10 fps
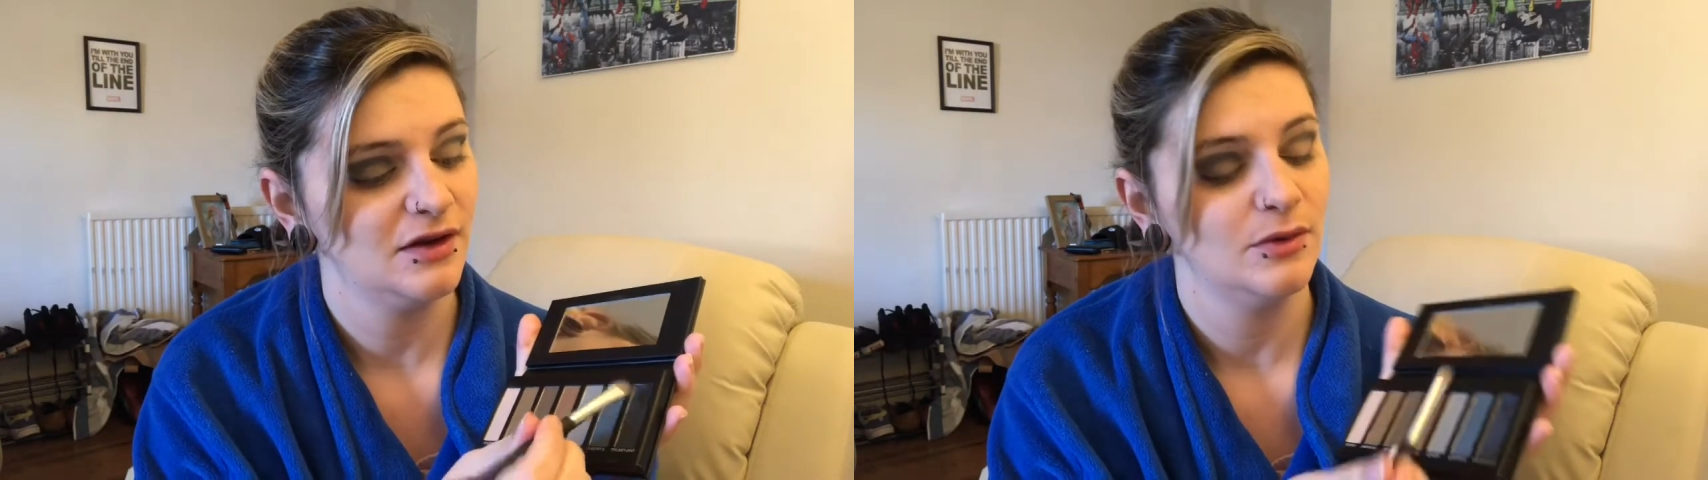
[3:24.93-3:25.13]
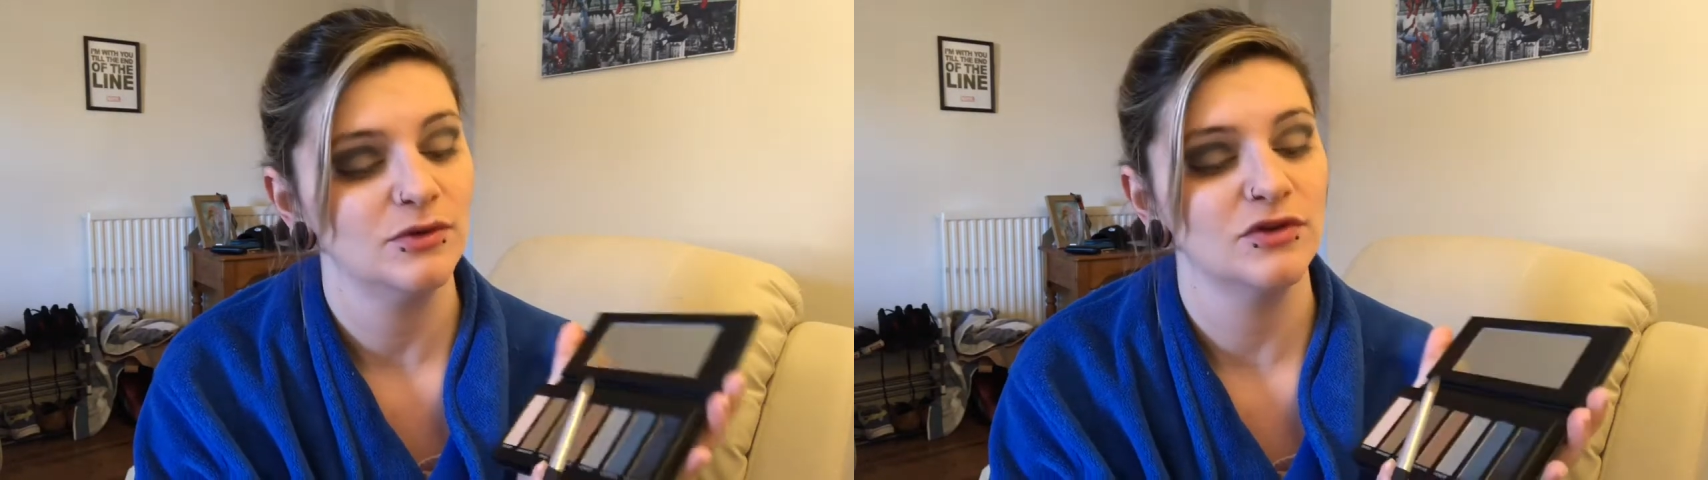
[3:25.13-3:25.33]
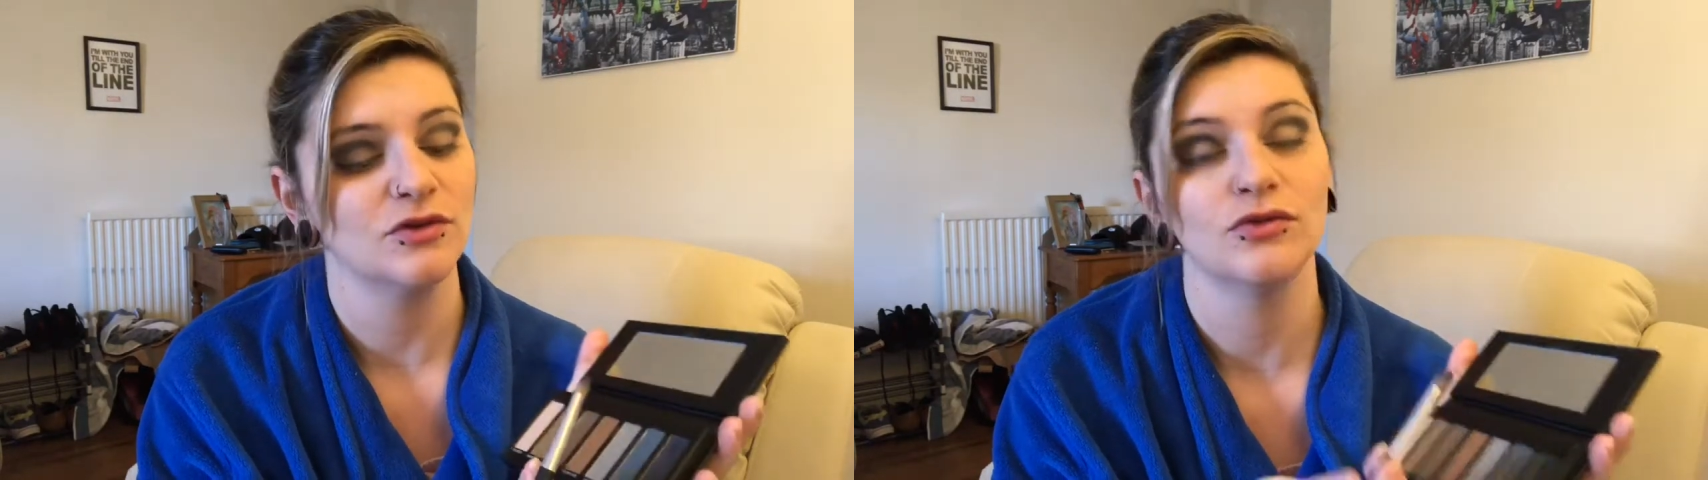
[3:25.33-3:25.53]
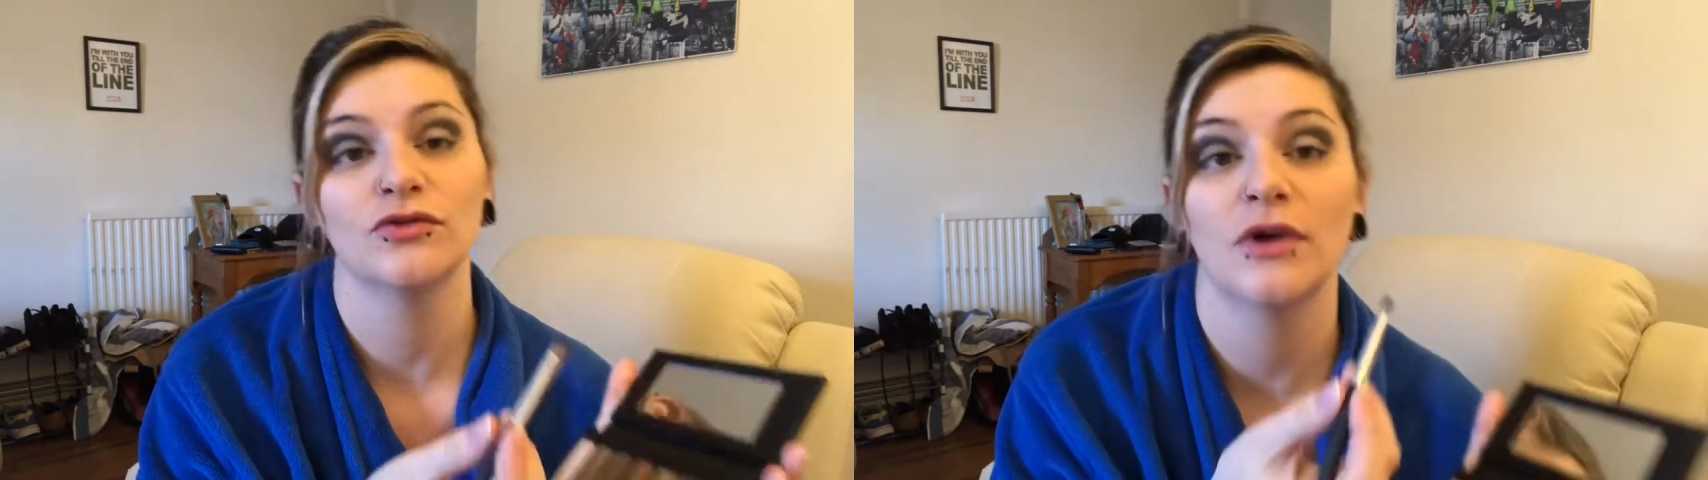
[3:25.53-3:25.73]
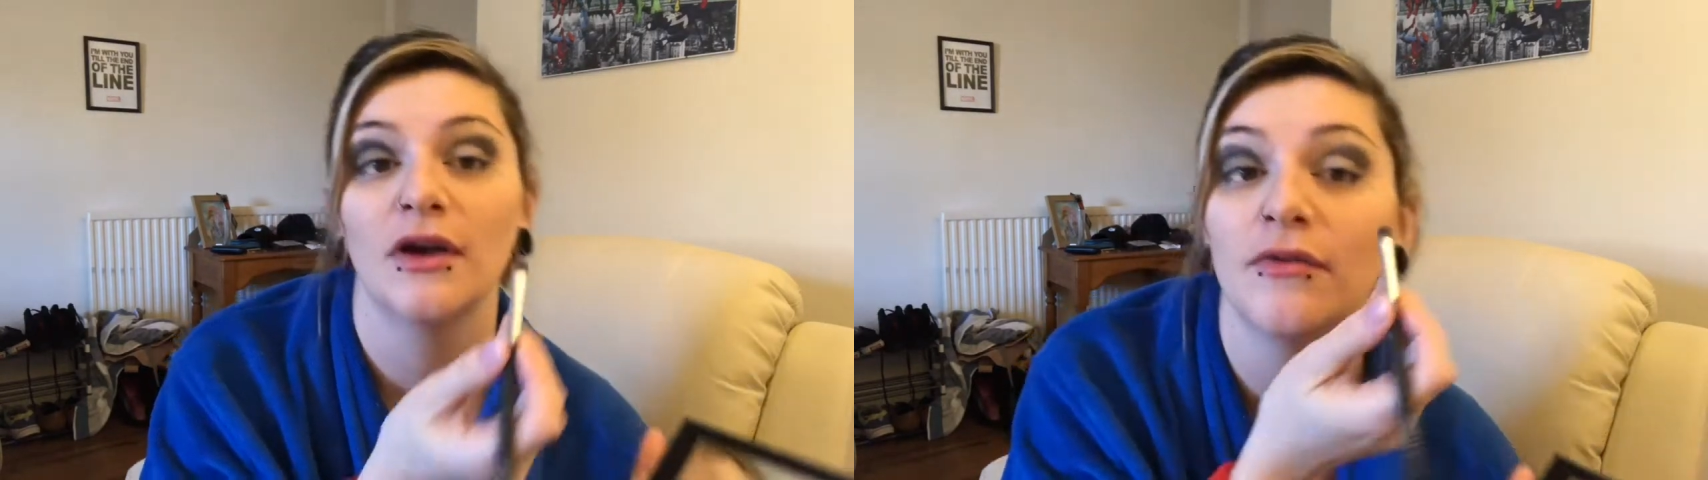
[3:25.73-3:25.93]
which is called
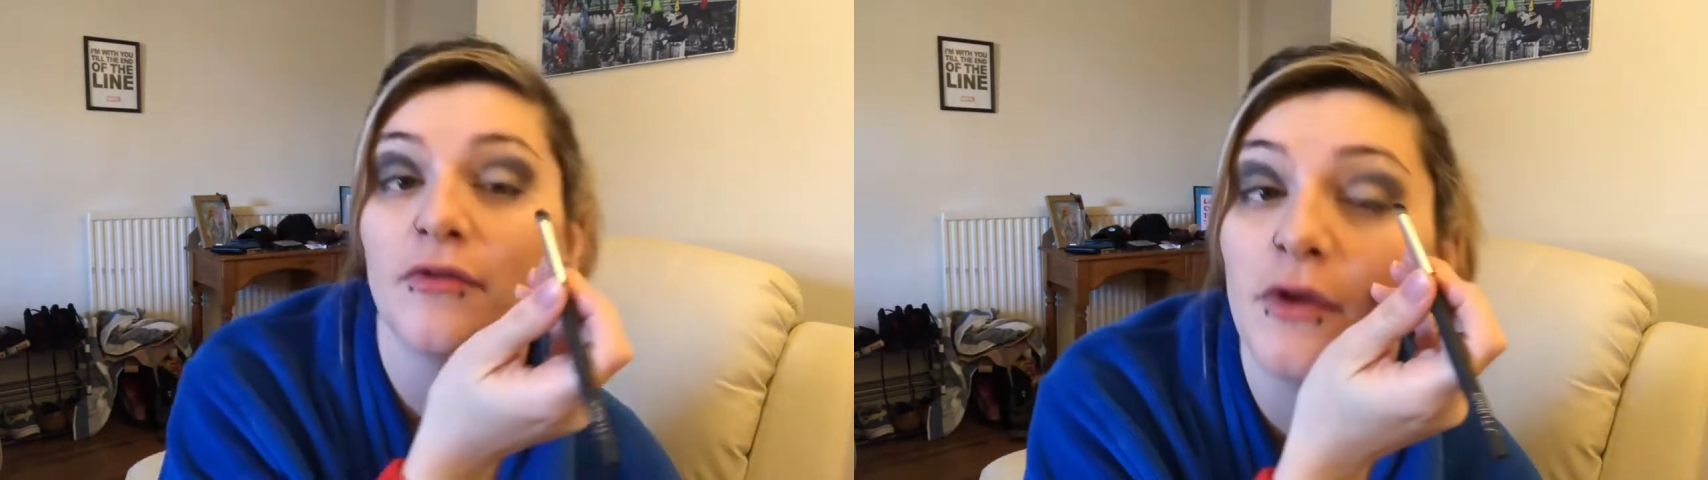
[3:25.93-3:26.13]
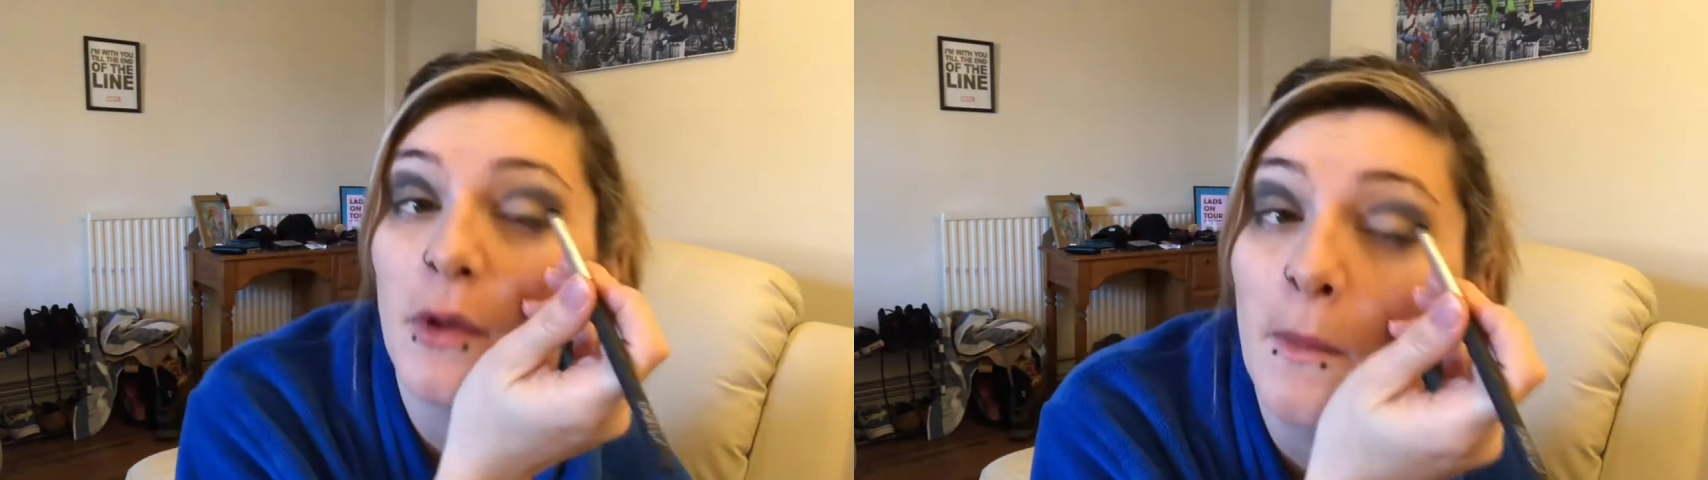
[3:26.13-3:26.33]
Triumphant,